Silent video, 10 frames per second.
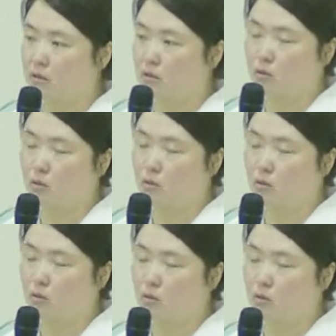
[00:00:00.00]
What are the
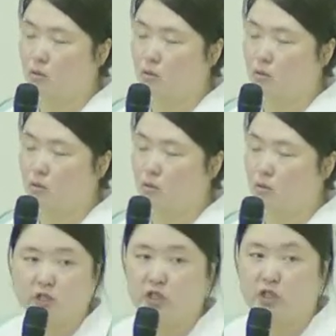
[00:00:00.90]
policy could help you
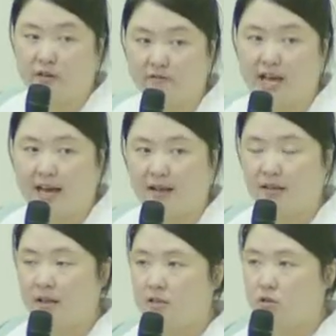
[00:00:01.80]
to achieve that?
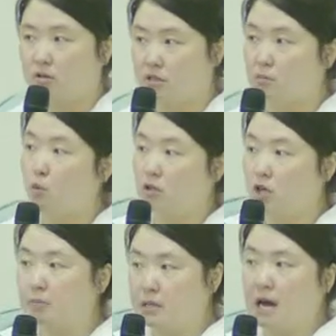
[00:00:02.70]
So it's more
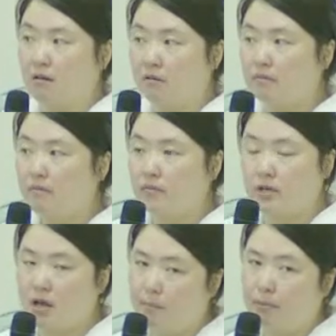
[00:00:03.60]
top-down,
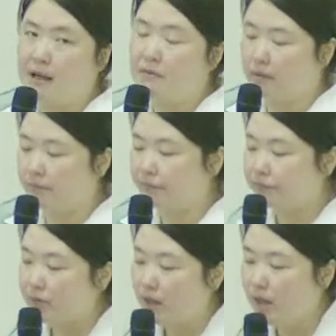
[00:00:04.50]
yeah, planning.
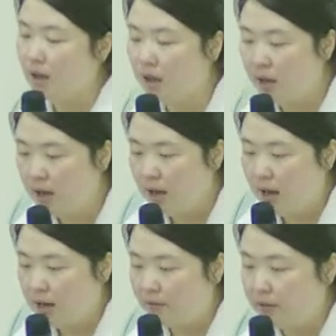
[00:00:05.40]

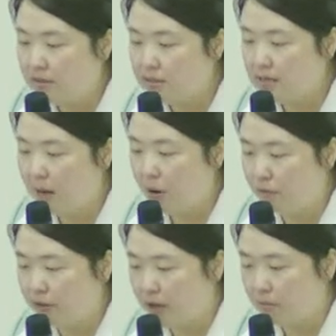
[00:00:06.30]
And then some
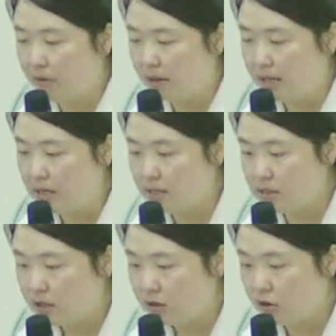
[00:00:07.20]
of them, these
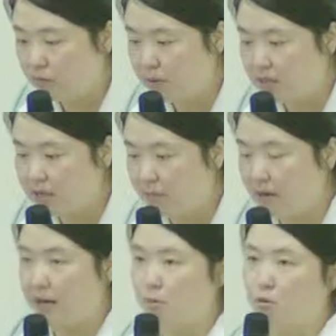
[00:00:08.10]
could be something
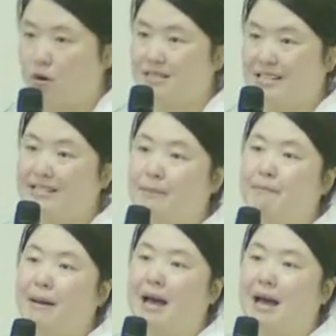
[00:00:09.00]
like more
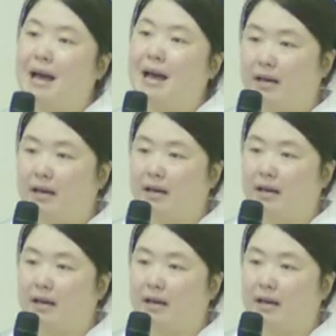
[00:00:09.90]
systematic on the
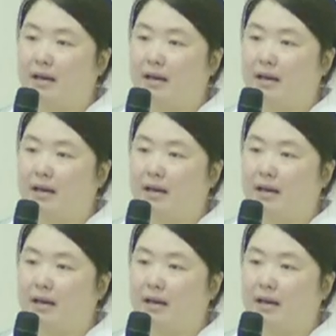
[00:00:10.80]
middle scale.